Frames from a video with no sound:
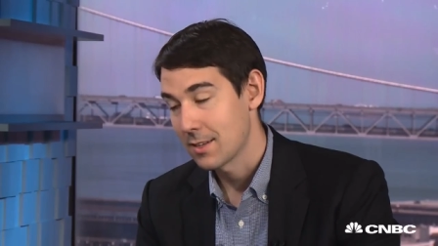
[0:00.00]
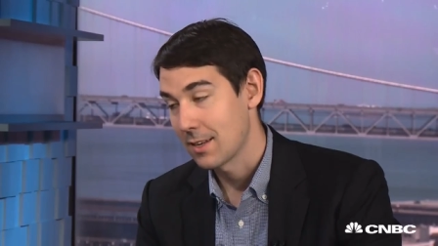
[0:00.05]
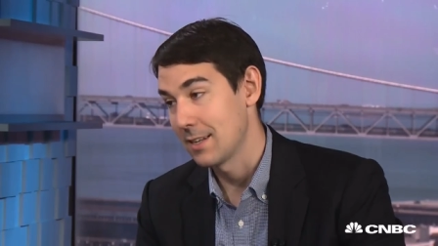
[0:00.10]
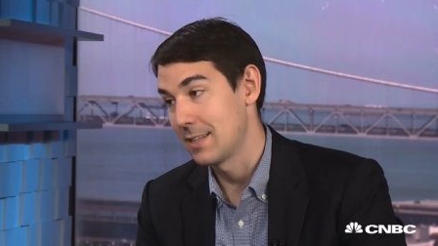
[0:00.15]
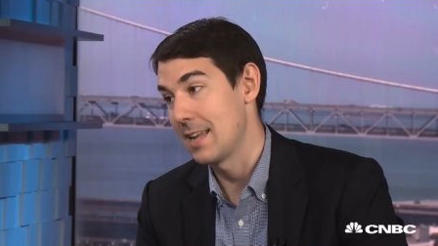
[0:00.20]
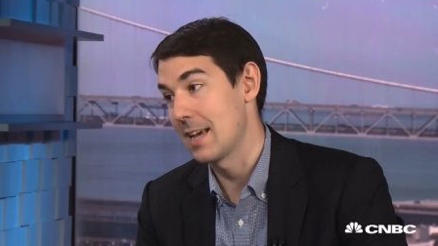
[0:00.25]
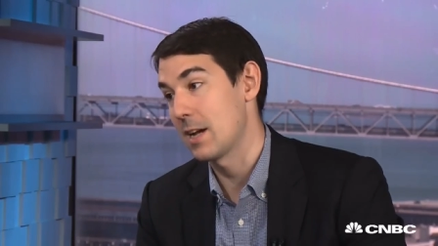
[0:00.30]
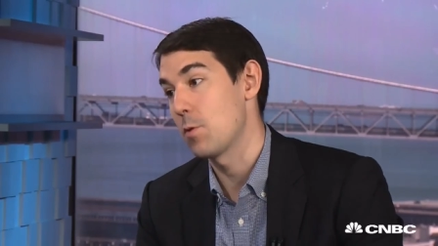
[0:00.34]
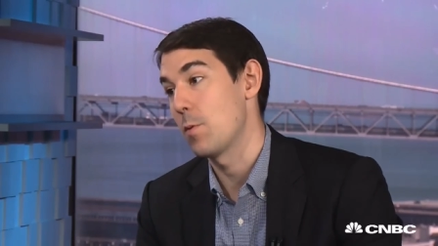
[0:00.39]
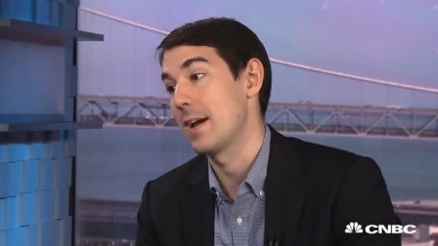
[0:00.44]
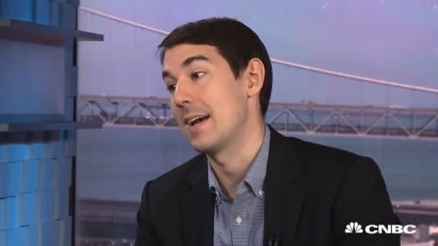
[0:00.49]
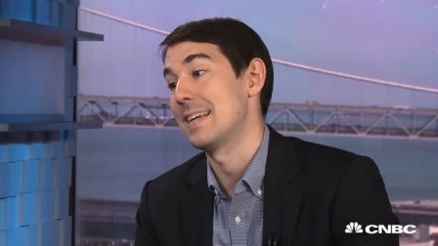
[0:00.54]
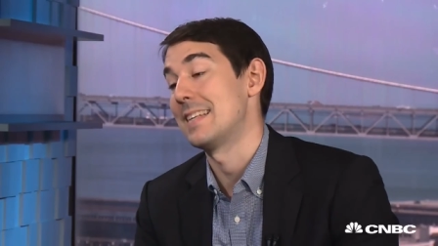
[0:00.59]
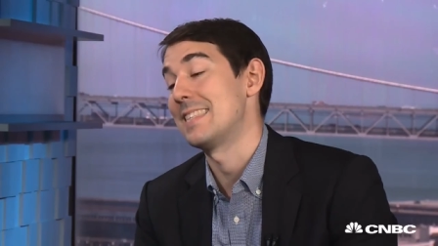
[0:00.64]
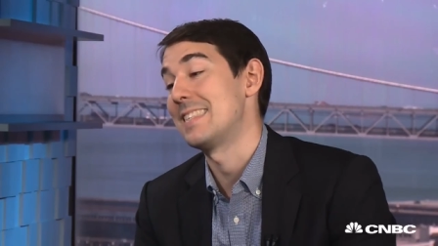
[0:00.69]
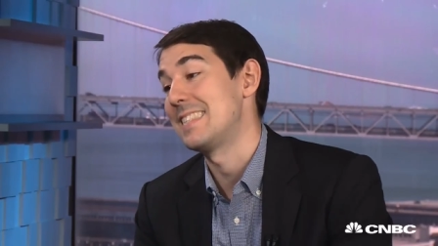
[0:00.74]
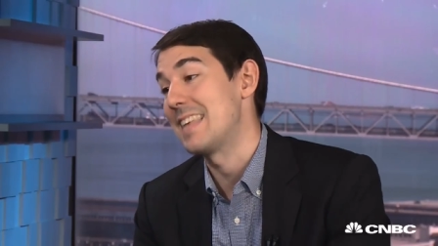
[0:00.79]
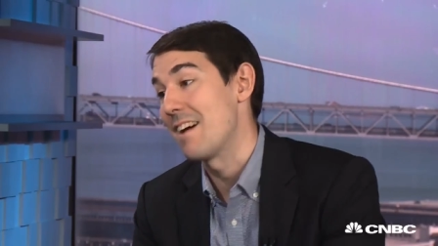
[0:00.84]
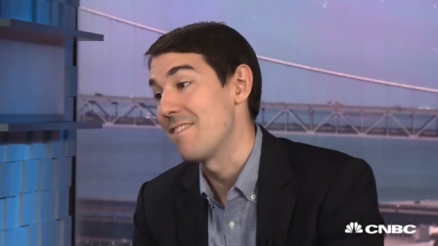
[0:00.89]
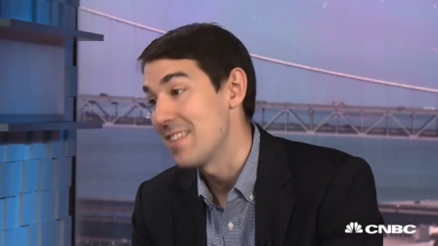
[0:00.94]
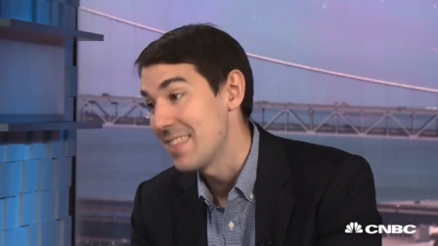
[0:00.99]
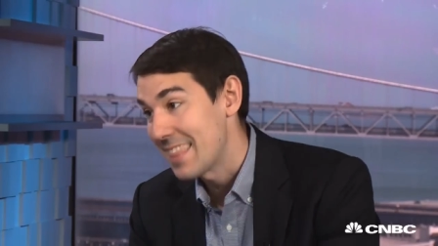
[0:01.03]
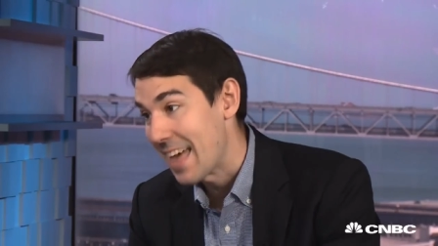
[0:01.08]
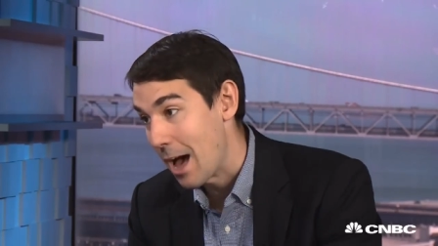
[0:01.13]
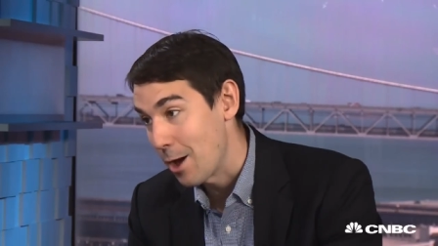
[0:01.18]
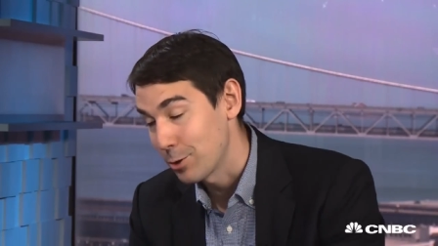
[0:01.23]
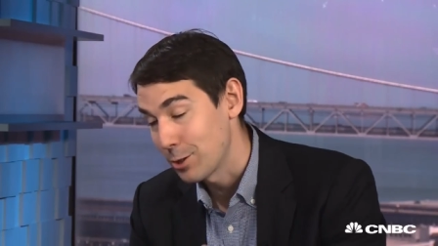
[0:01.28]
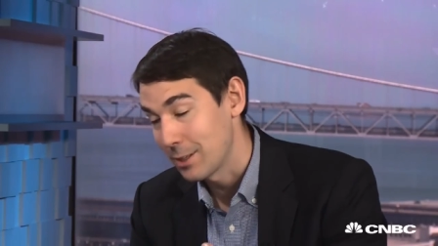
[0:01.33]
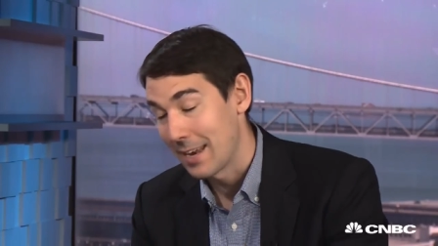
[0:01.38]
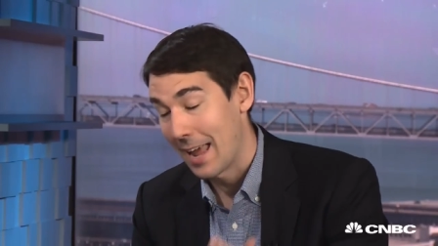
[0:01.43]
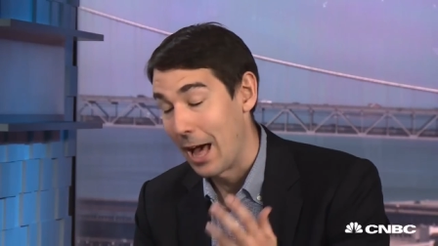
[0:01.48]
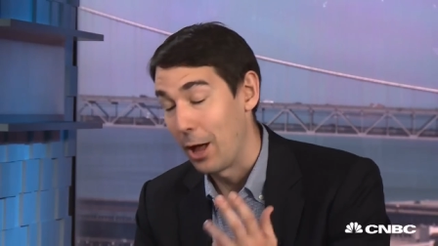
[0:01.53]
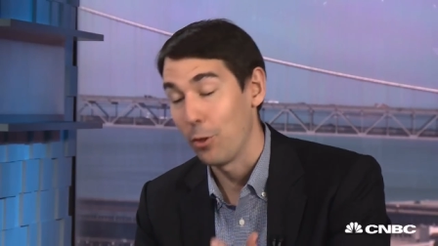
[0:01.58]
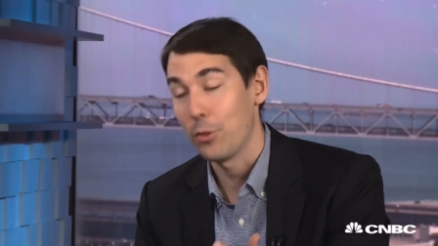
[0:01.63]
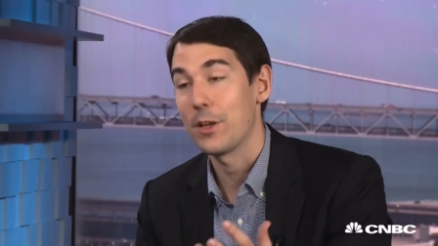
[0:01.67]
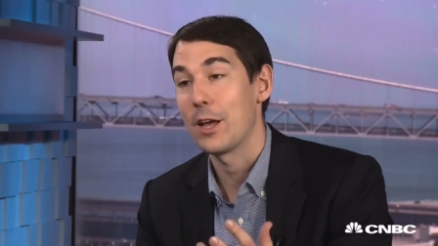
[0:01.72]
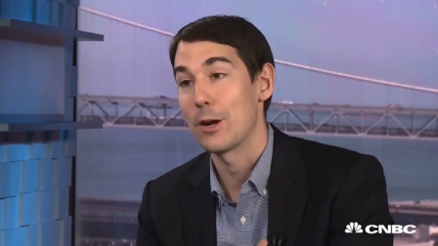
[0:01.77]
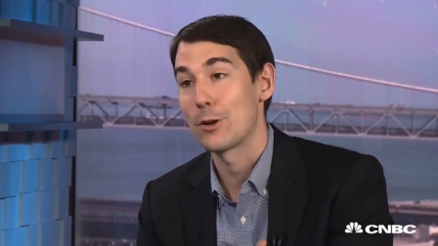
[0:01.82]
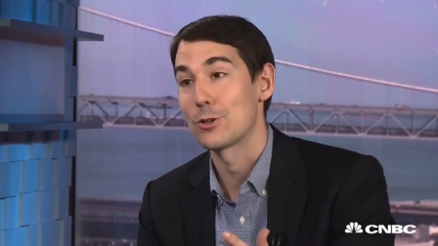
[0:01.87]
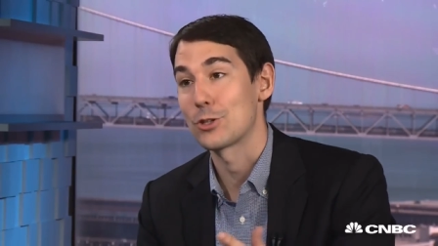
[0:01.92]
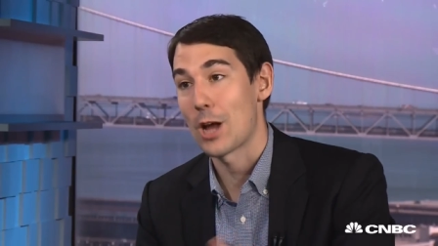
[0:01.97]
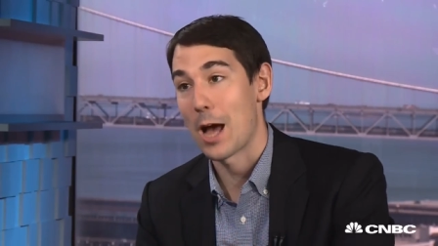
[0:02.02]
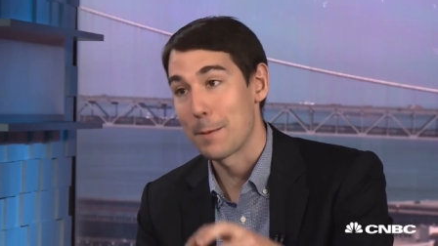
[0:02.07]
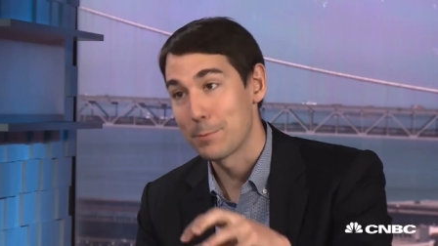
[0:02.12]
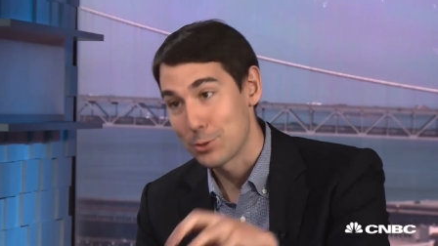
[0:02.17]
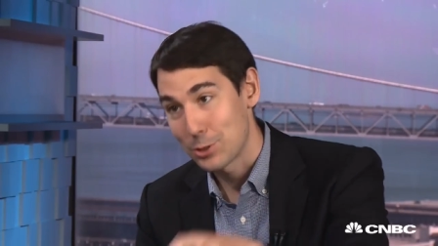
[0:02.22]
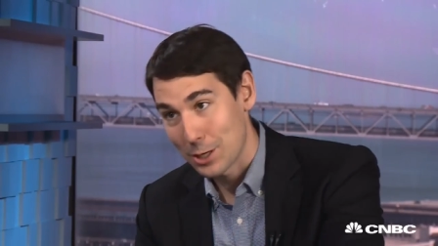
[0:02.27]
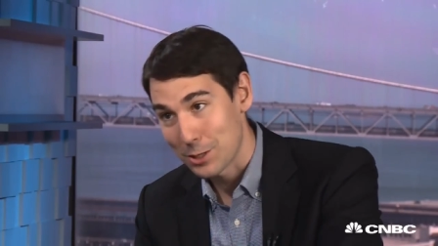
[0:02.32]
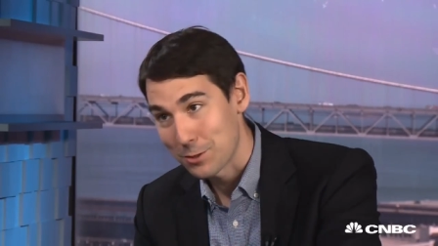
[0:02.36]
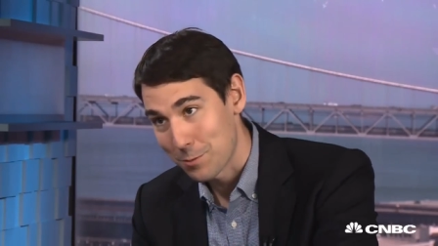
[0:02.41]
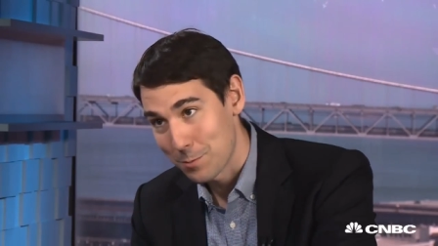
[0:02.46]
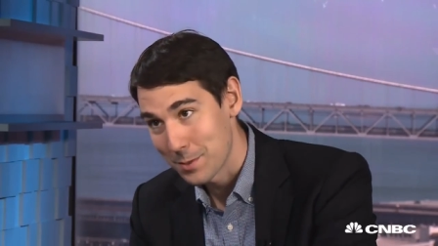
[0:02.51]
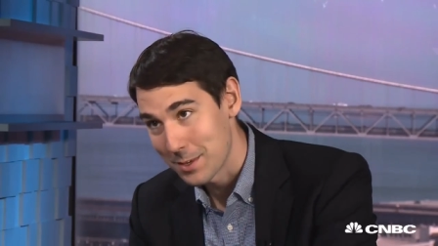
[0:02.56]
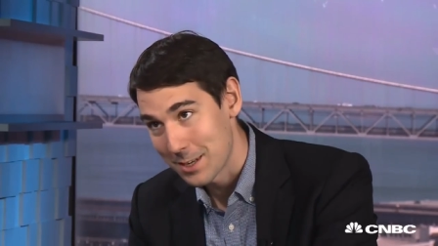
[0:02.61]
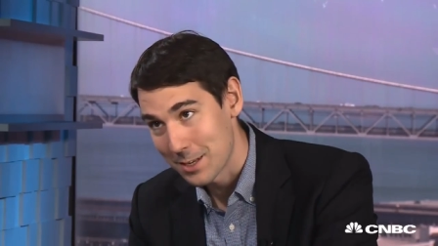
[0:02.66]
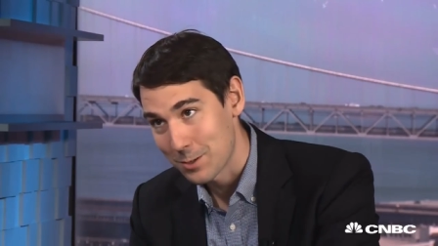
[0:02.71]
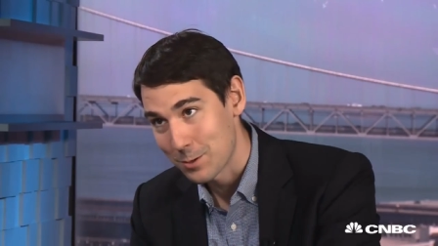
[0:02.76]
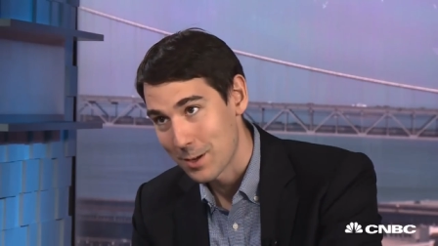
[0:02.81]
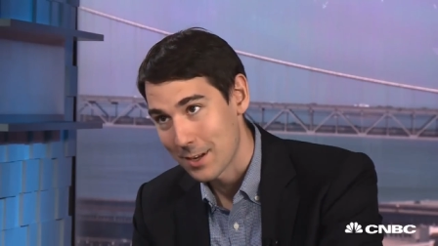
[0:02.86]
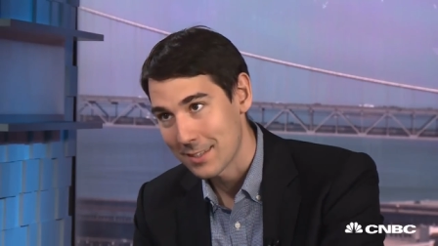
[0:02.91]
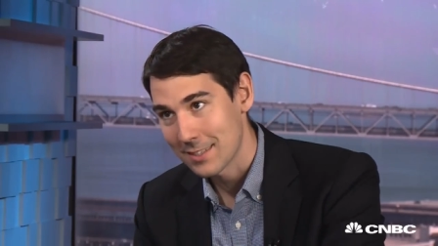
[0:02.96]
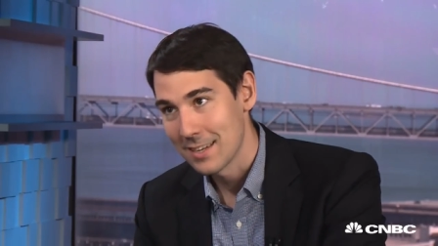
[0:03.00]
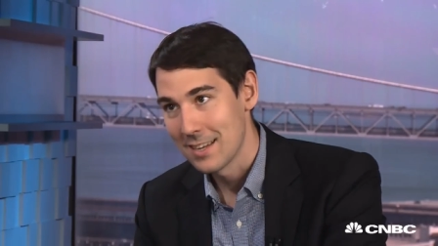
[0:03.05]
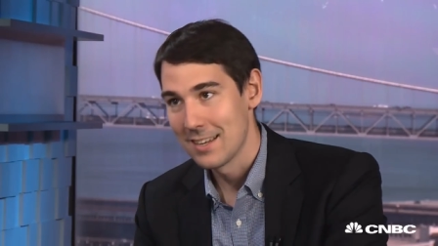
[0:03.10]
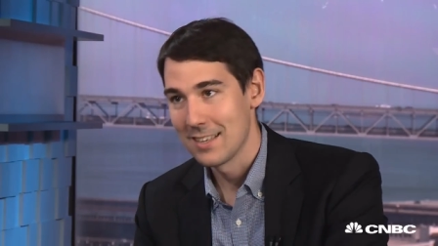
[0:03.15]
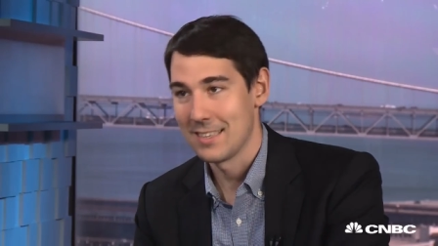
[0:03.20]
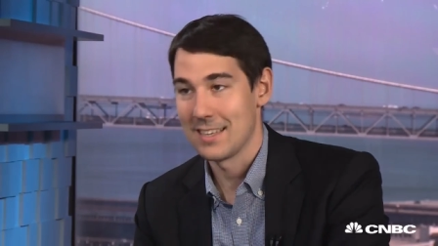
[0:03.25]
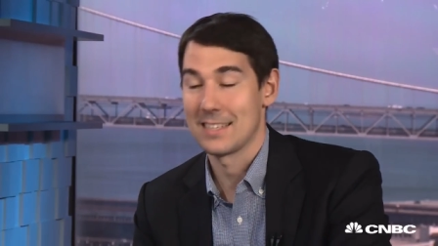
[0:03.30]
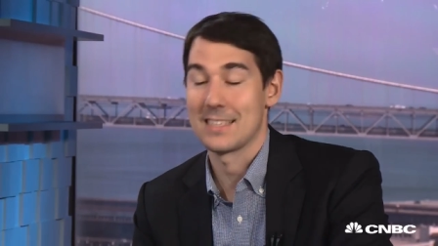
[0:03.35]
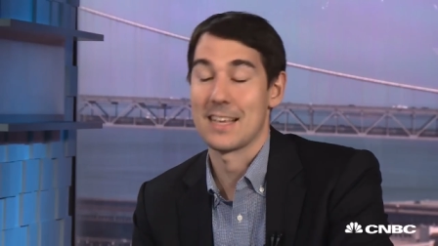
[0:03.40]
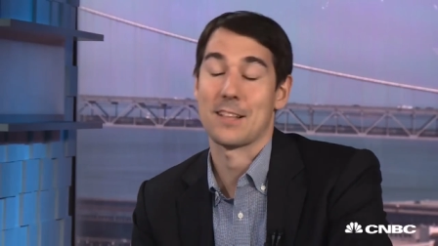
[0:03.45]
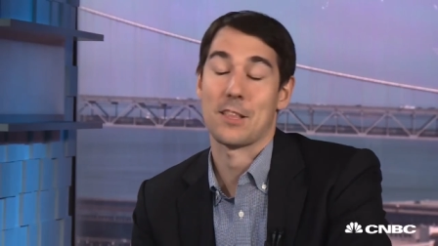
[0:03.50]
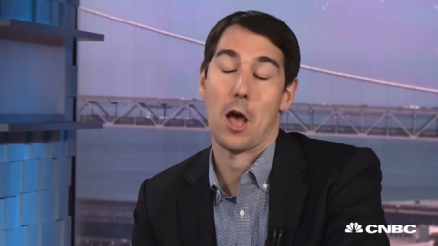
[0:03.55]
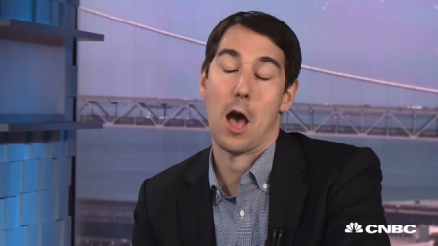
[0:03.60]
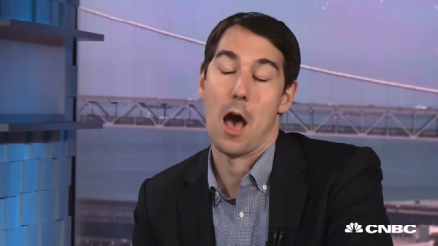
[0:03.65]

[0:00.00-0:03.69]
going to take away a 7,000 healthcare jobs just from the district, the exact